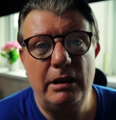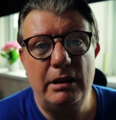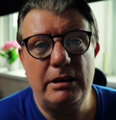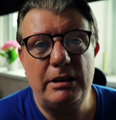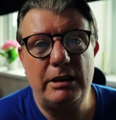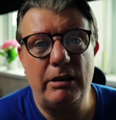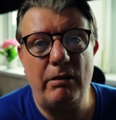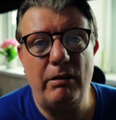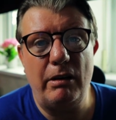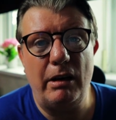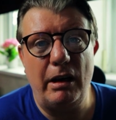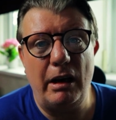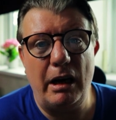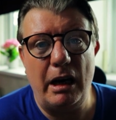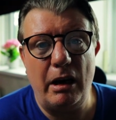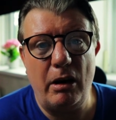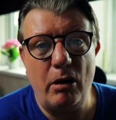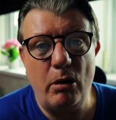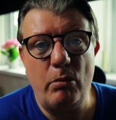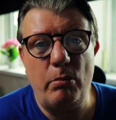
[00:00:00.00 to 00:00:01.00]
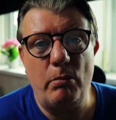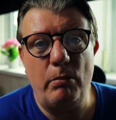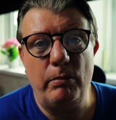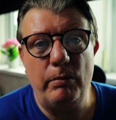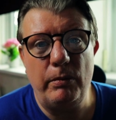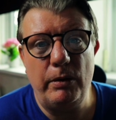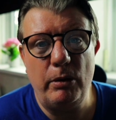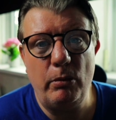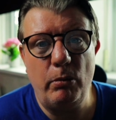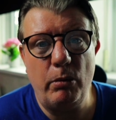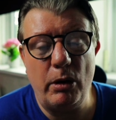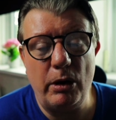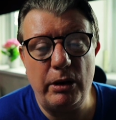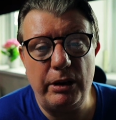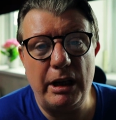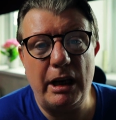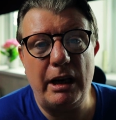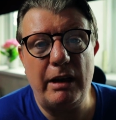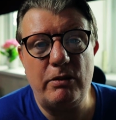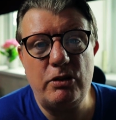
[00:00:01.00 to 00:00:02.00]
So I hope the word
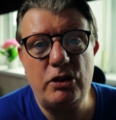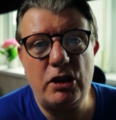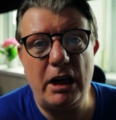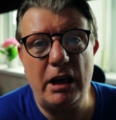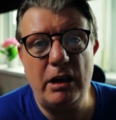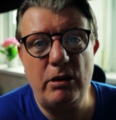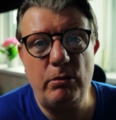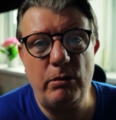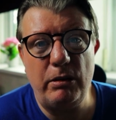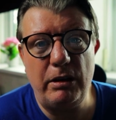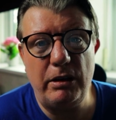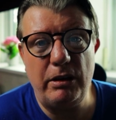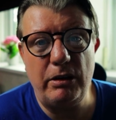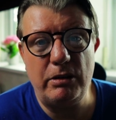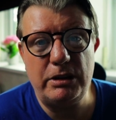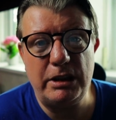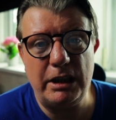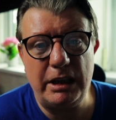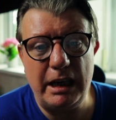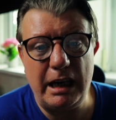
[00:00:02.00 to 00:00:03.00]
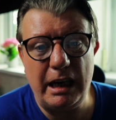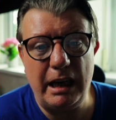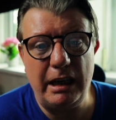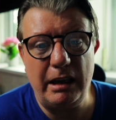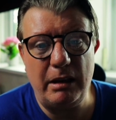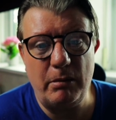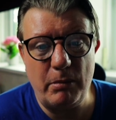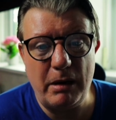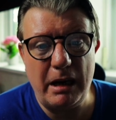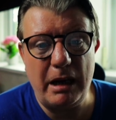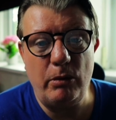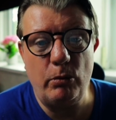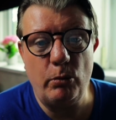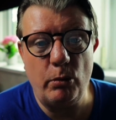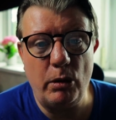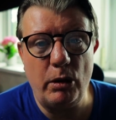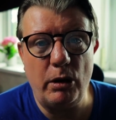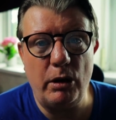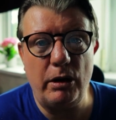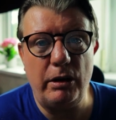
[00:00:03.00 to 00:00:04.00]
that I've shared with you today, the main
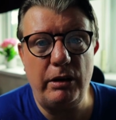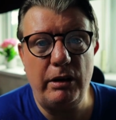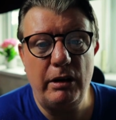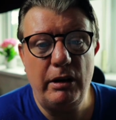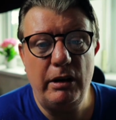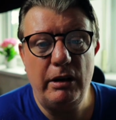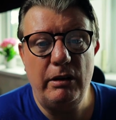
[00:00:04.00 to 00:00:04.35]
word